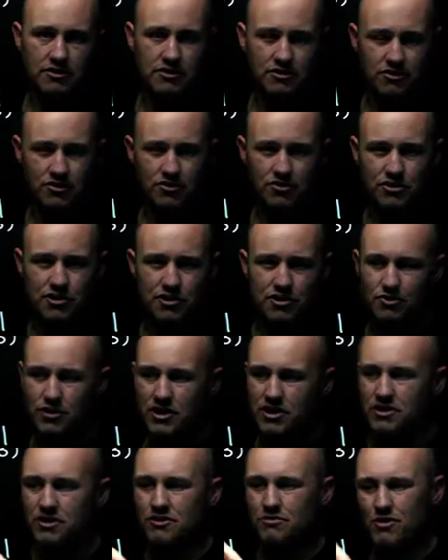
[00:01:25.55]
in two
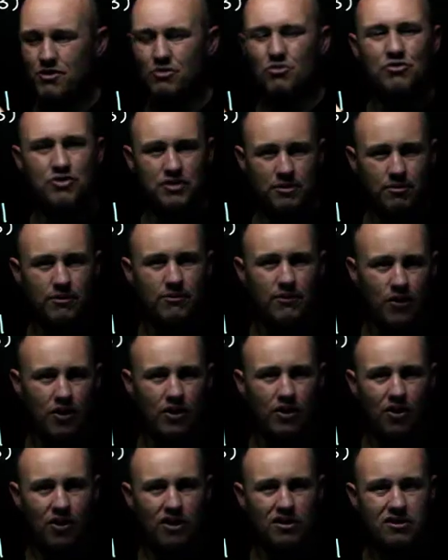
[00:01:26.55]
situations, but it will simplify
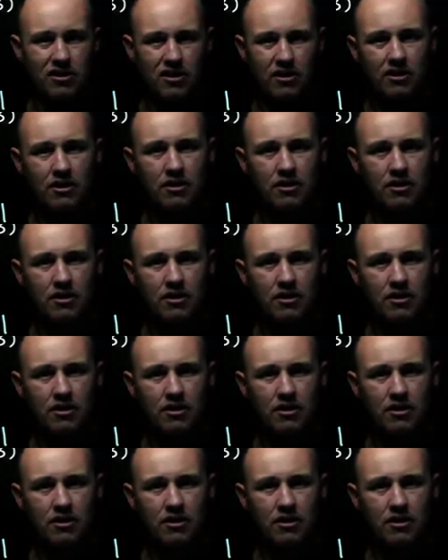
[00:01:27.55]
nicely.